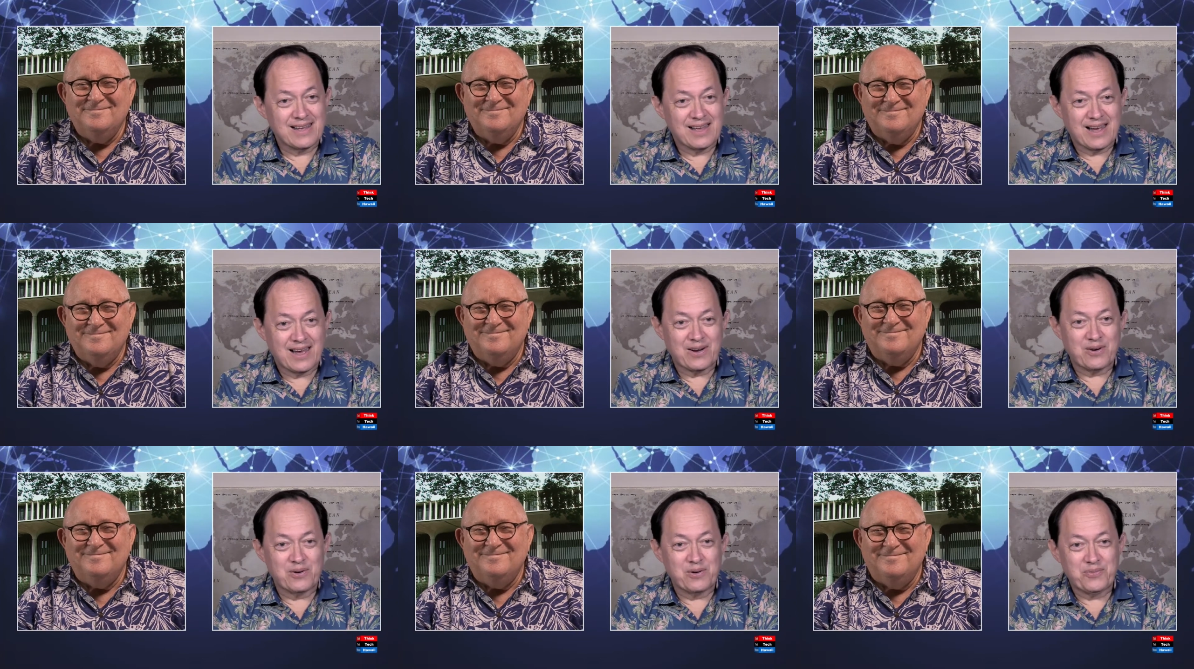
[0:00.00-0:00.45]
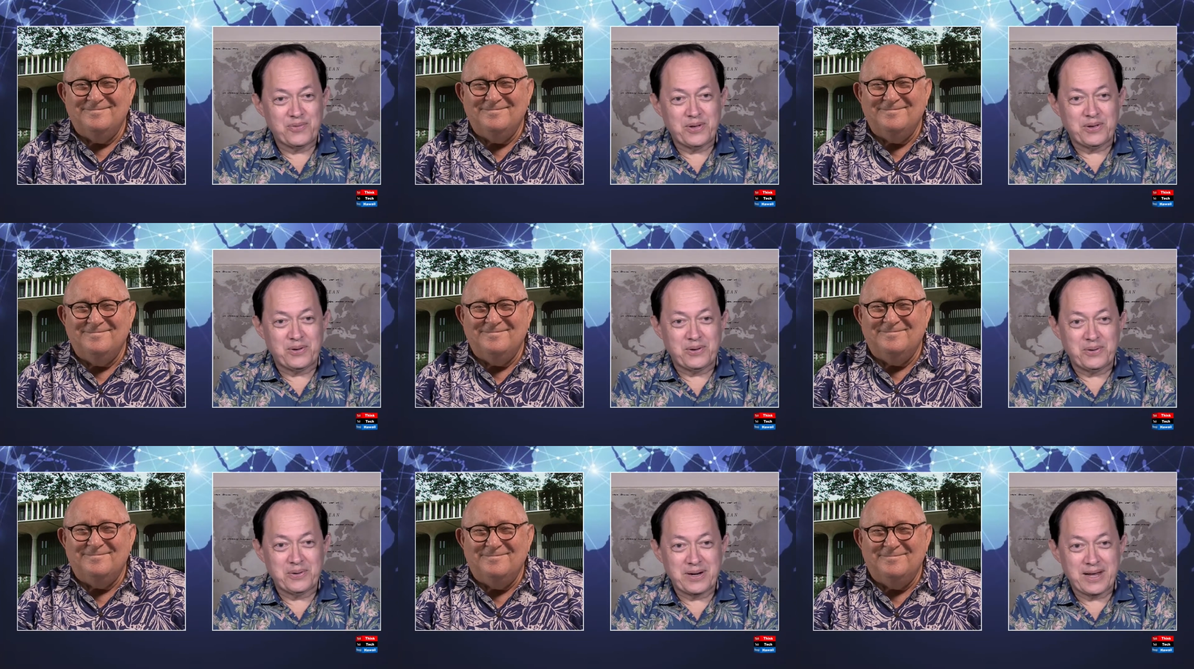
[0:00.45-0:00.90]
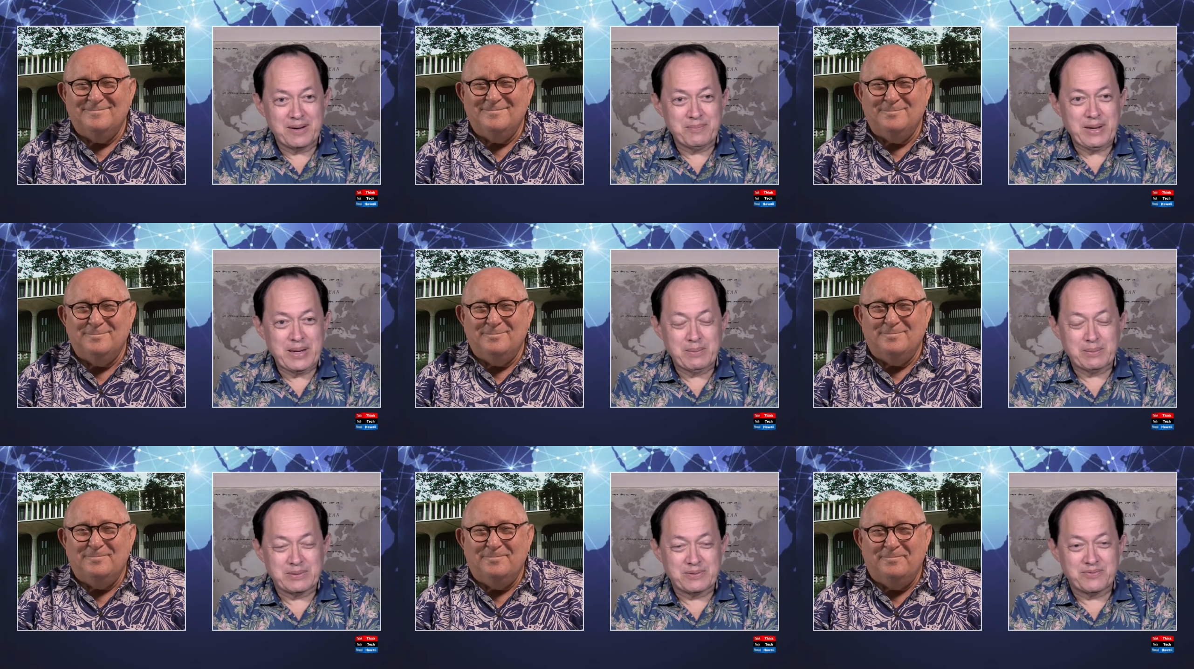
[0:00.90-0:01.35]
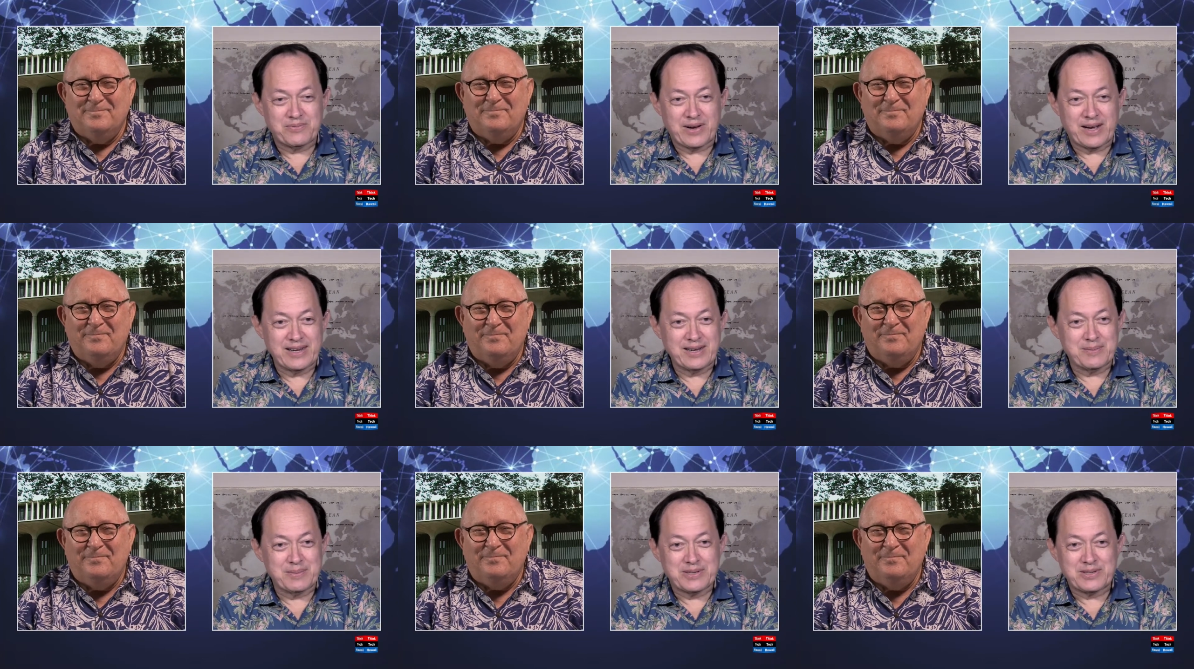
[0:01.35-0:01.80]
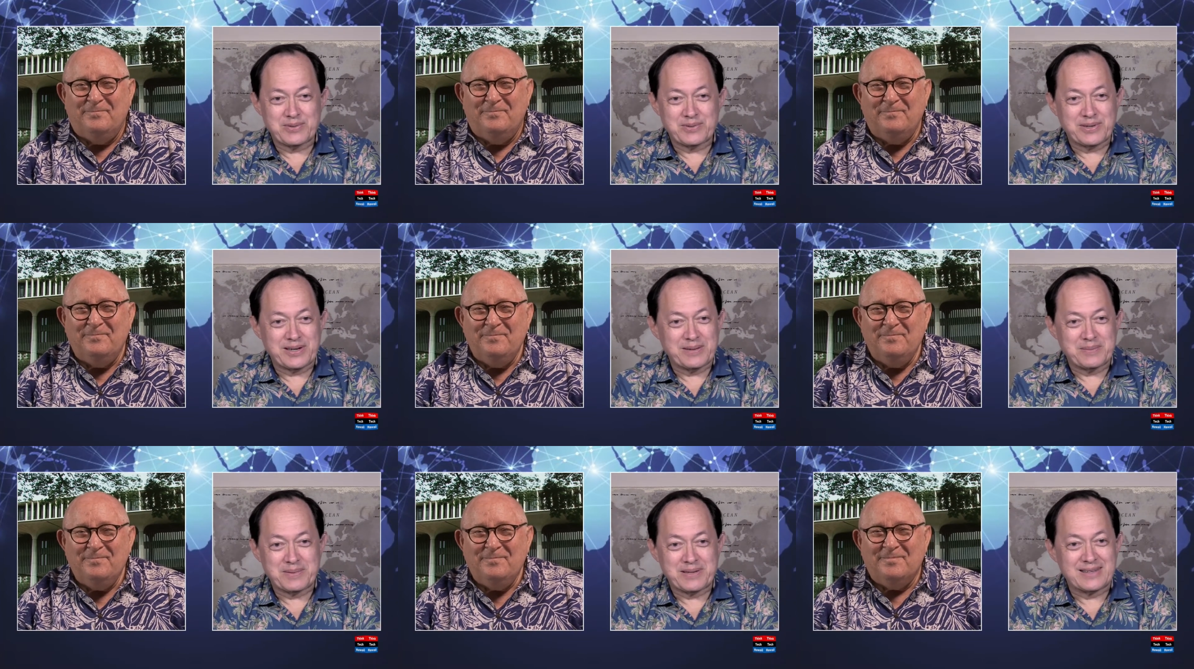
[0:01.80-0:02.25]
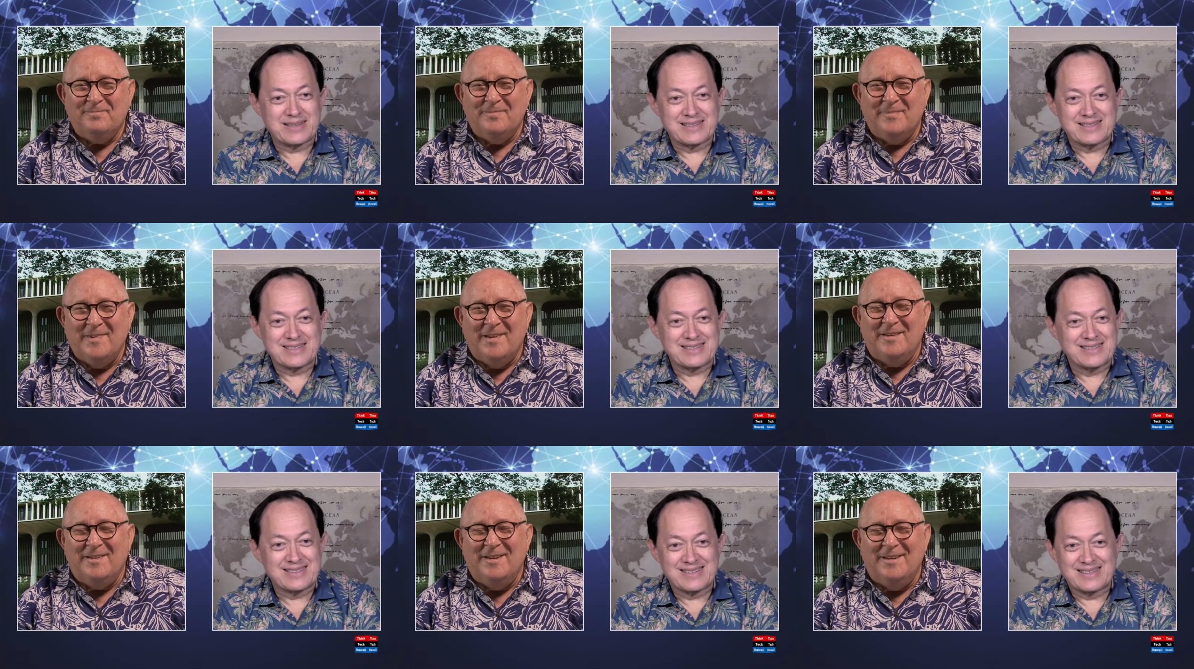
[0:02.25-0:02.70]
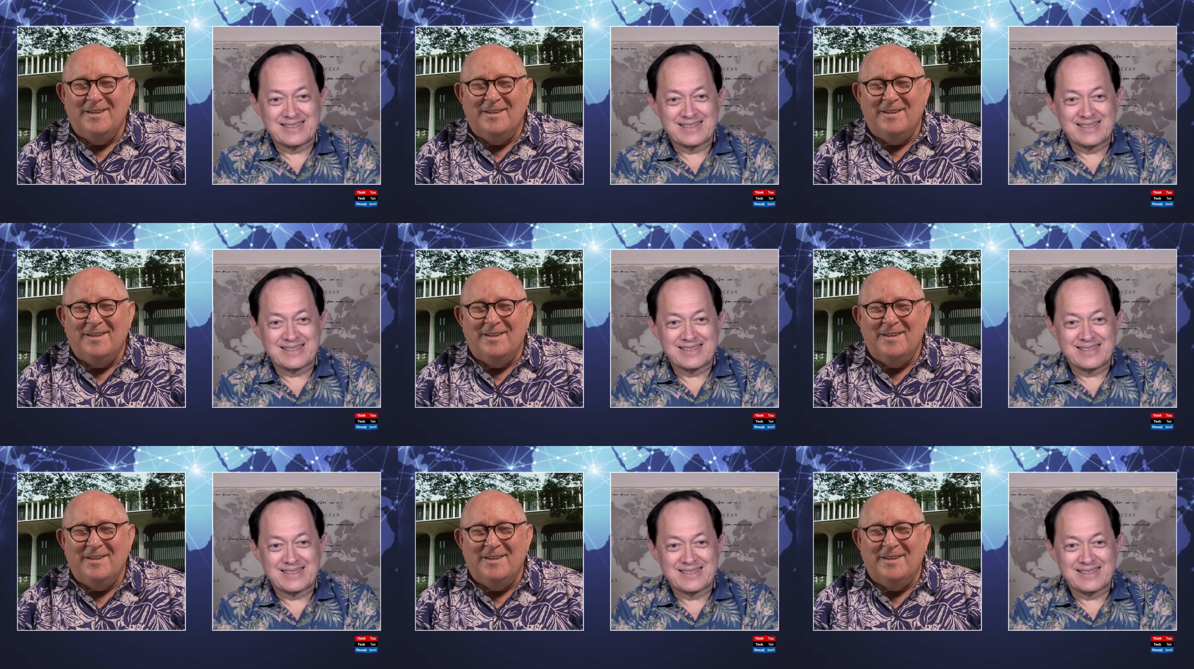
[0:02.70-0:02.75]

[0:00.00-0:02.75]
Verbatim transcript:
Speaker 1: I don't know if you, you'd be able to find them in 20 minutes.